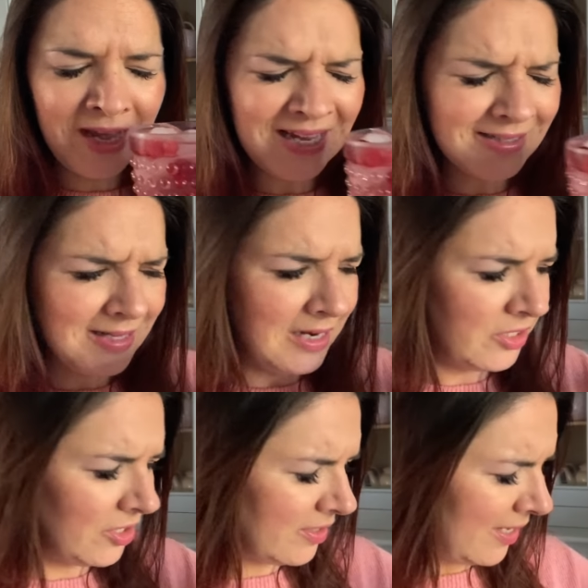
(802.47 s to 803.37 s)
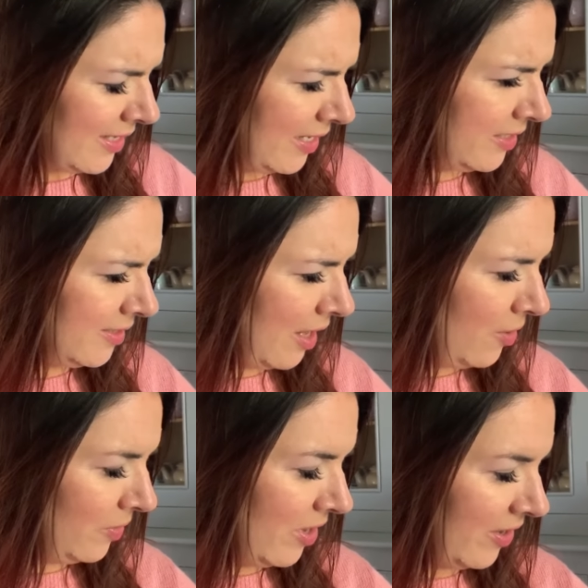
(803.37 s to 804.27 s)
That's delicious. That tastes
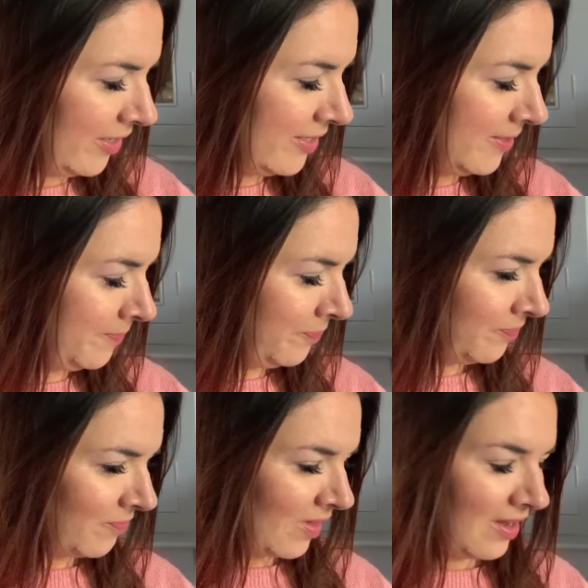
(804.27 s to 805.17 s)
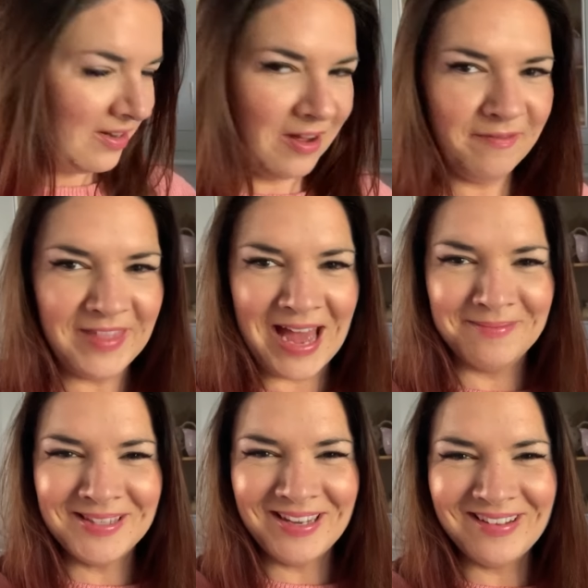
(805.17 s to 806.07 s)
so nice. Love
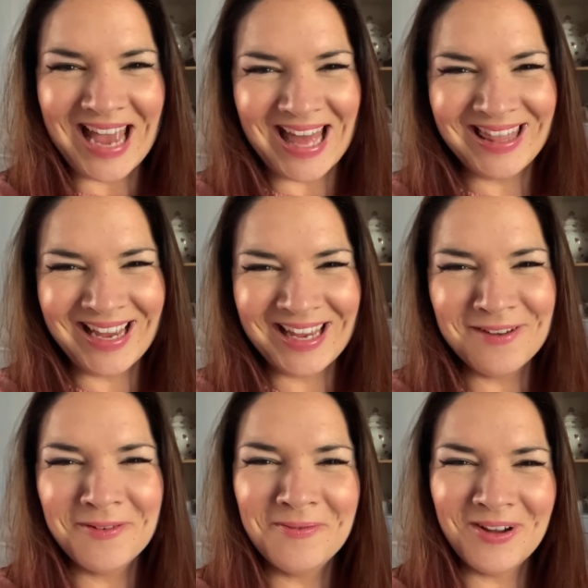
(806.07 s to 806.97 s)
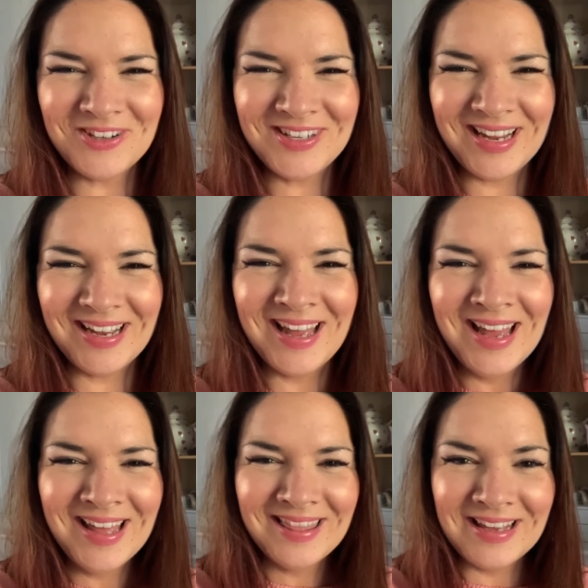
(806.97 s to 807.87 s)
that. So yeah, thank you for watching
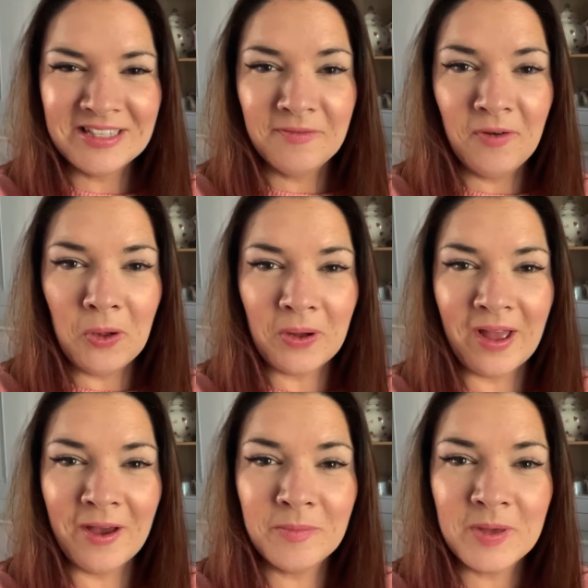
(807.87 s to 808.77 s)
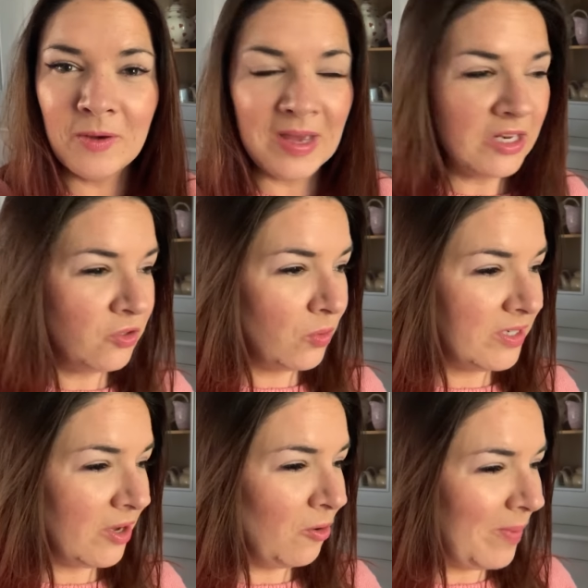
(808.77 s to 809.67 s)
this vlog. I hope you
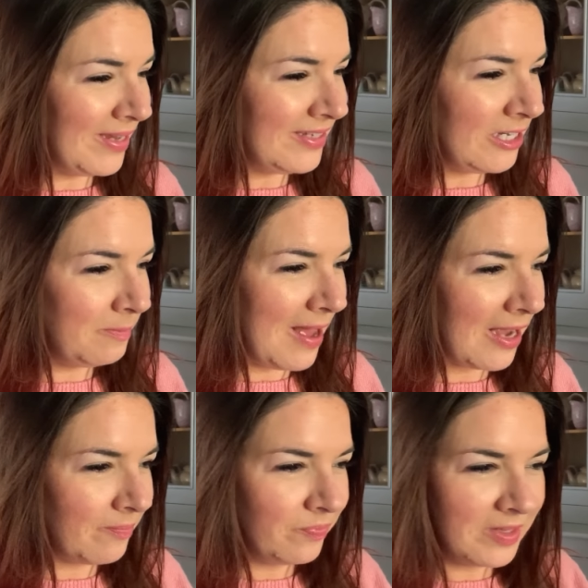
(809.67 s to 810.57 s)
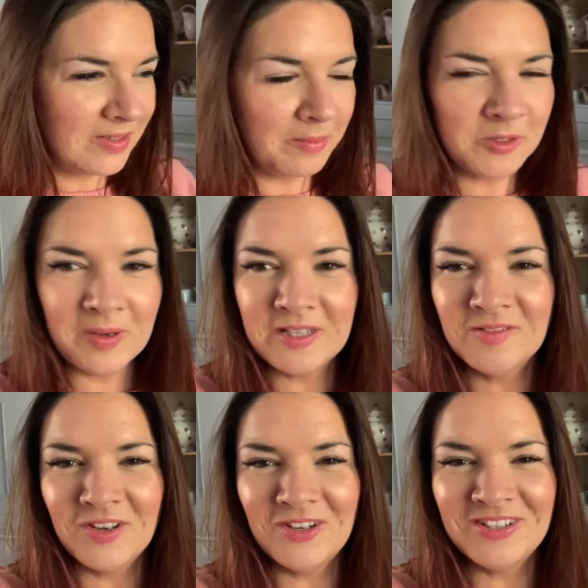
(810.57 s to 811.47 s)
enjoyed it. Oh, Bestie's back. He's coming to eat his
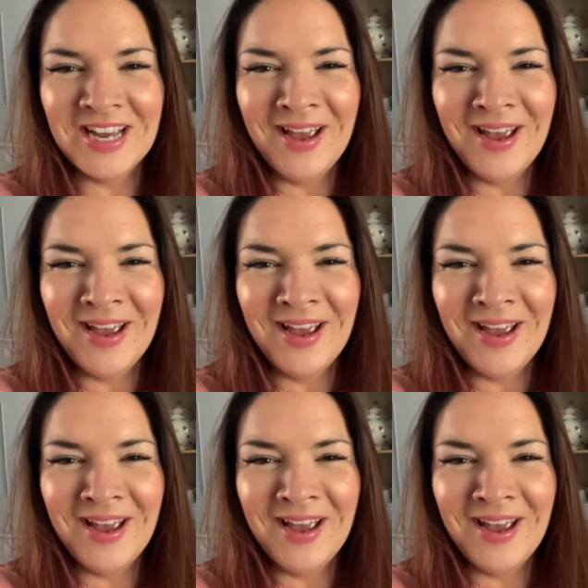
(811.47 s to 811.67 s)
food.